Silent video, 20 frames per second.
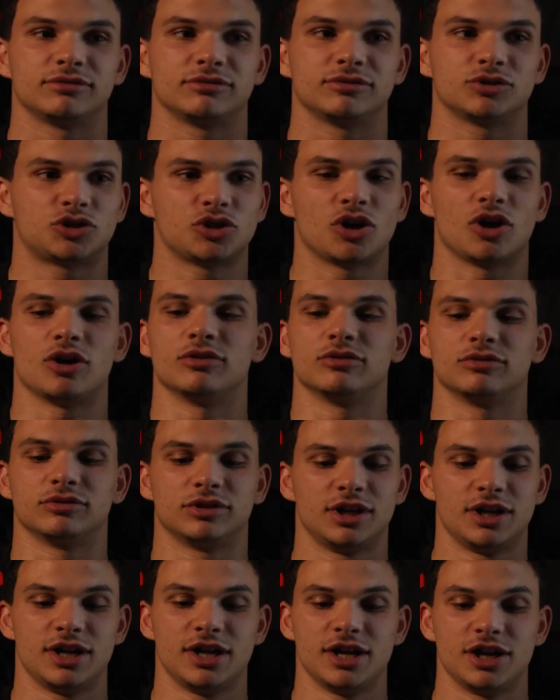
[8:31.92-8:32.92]
So
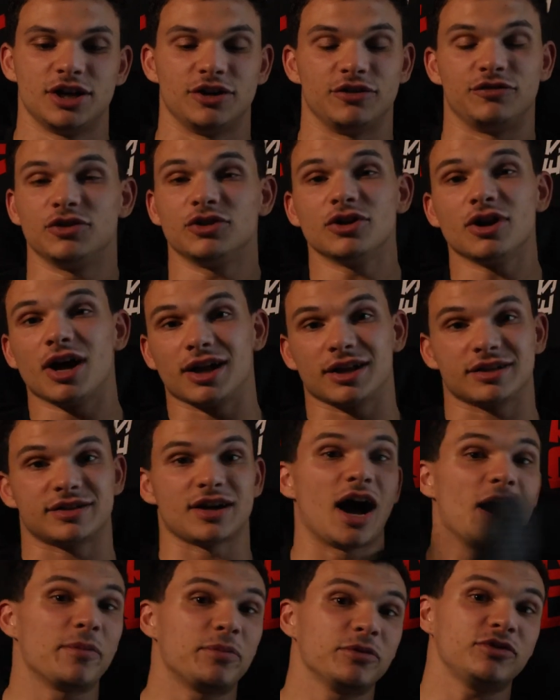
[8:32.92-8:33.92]
if you're not on
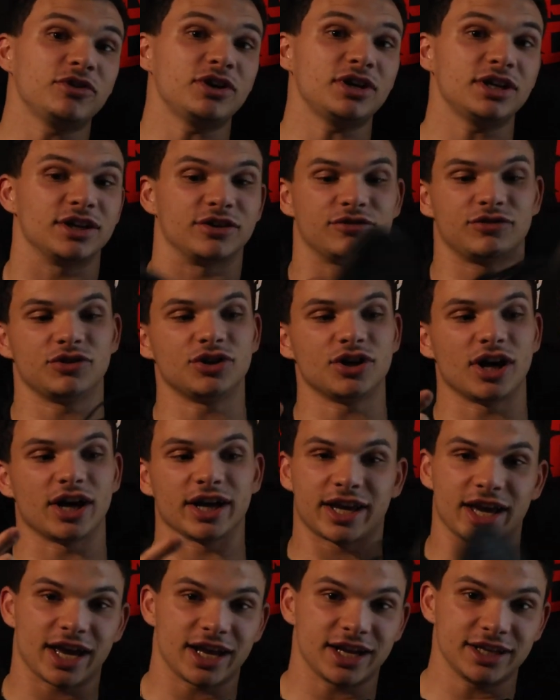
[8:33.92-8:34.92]
top of it, if you're
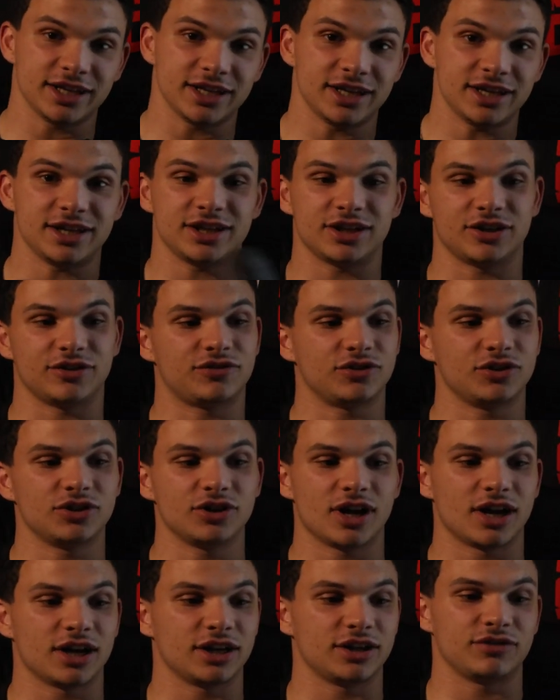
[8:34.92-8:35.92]
not getting it, if you're
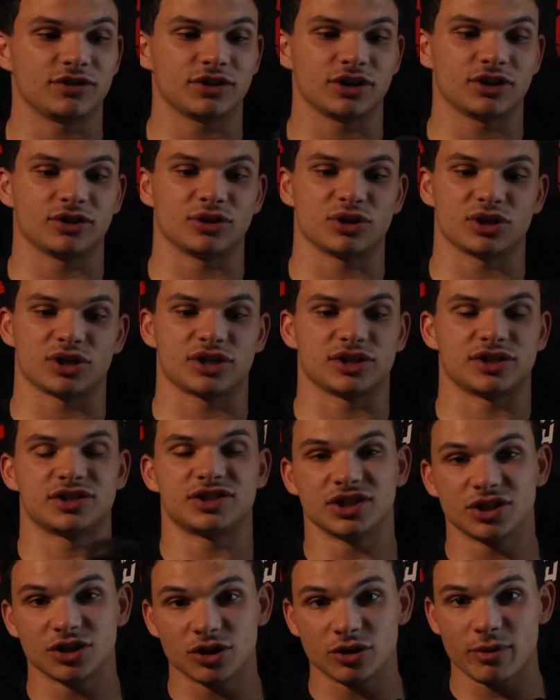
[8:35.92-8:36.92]
not even going to
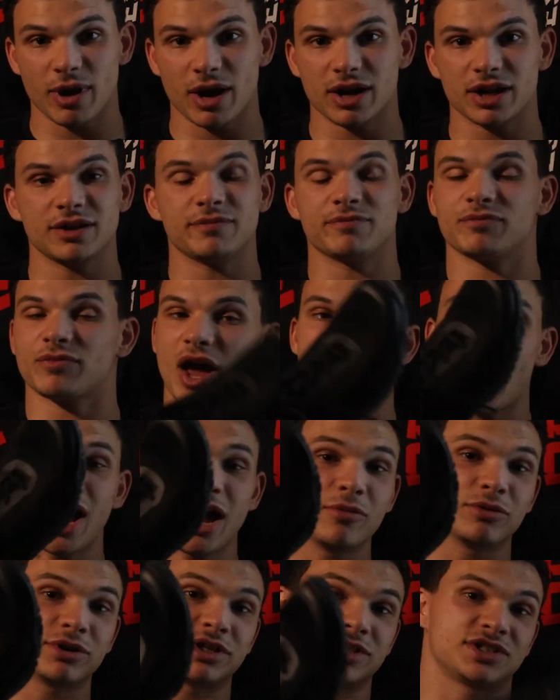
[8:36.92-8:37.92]
consider about it,
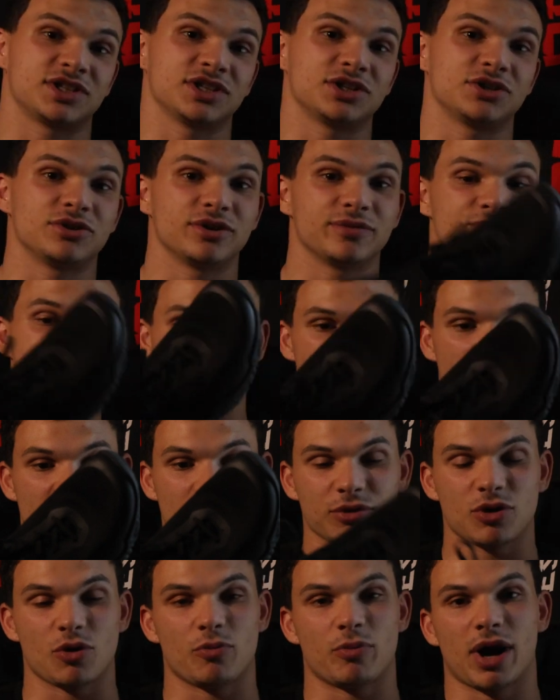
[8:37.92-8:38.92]
I would consider it. I
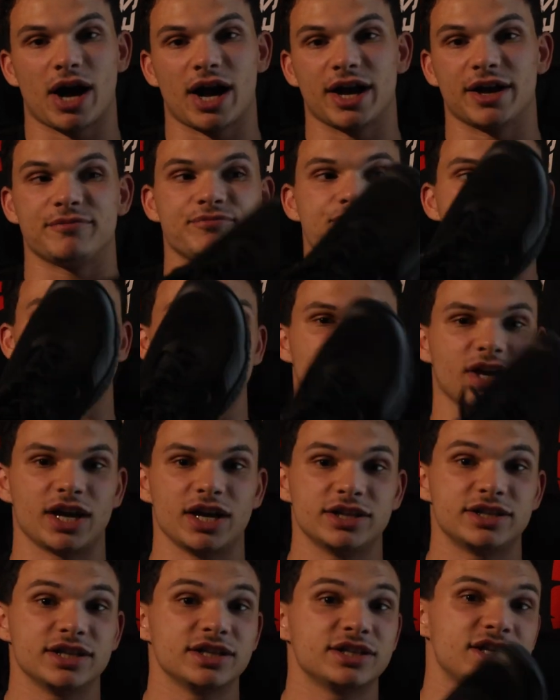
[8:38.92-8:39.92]
would go buy it.
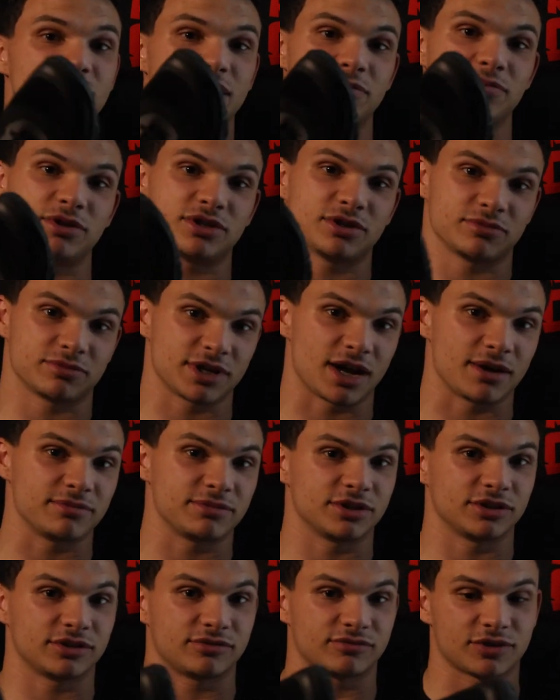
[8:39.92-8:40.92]
It did take me some time
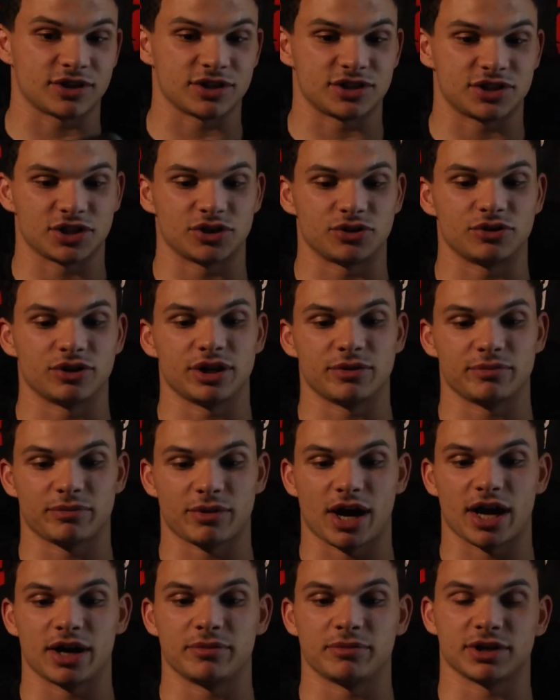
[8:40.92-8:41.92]
to consider it and
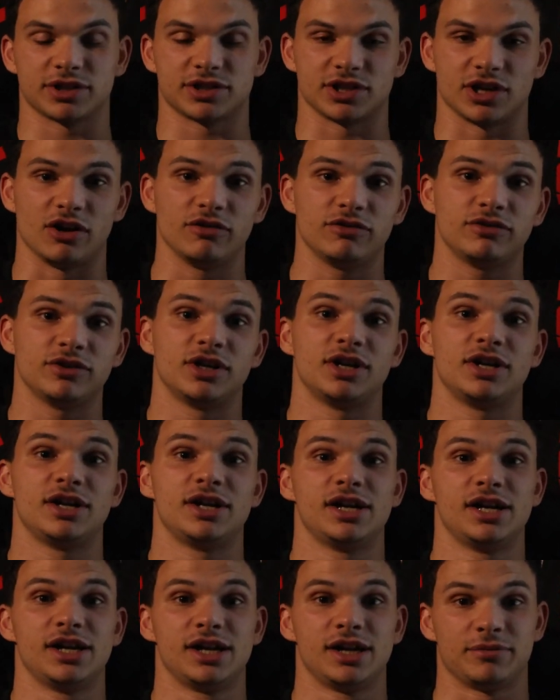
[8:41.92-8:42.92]
buy it myself.
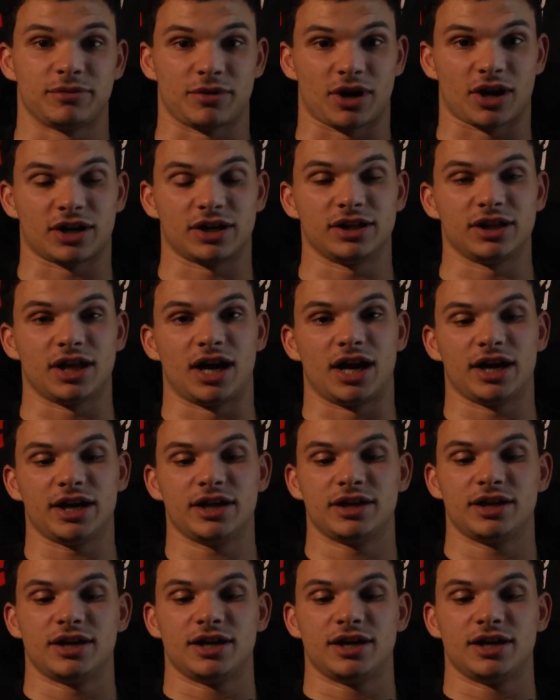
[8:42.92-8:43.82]
Not going to lie.